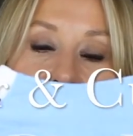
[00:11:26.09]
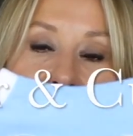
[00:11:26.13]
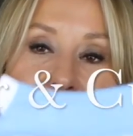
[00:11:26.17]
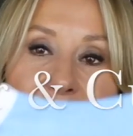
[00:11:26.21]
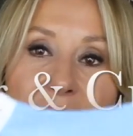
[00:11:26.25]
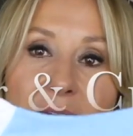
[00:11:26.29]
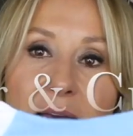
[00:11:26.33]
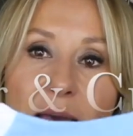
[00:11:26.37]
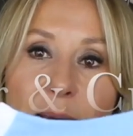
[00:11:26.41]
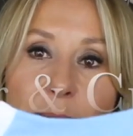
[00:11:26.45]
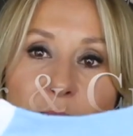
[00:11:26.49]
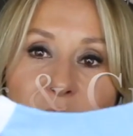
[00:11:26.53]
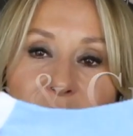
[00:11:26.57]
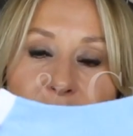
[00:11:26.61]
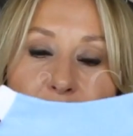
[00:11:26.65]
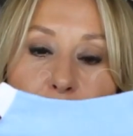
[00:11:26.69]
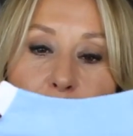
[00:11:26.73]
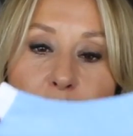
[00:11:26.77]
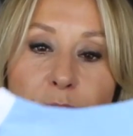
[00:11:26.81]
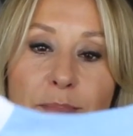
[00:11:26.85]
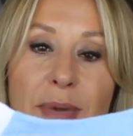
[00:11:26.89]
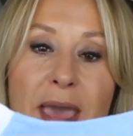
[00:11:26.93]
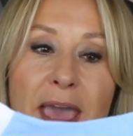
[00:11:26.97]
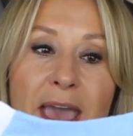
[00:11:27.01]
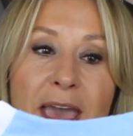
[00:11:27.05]
Dabs
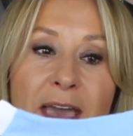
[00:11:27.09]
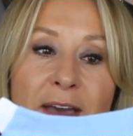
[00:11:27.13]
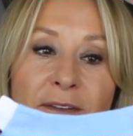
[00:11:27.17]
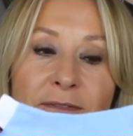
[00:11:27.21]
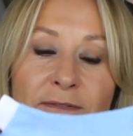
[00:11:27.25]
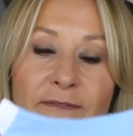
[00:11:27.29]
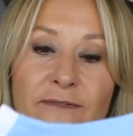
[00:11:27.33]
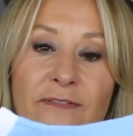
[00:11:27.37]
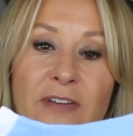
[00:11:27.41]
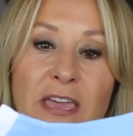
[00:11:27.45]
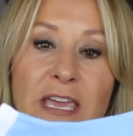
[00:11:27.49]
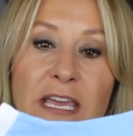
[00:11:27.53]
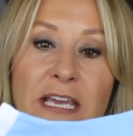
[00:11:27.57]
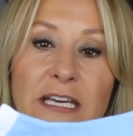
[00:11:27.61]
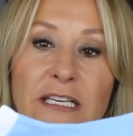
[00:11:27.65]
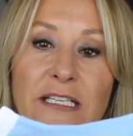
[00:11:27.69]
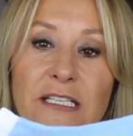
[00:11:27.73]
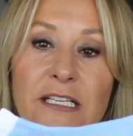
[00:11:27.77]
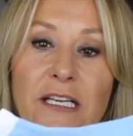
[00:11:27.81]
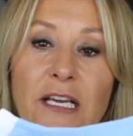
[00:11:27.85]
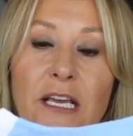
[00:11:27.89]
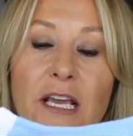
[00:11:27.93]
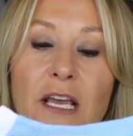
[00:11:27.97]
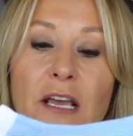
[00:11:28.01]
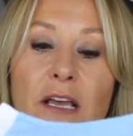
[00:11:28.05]
Bare Feet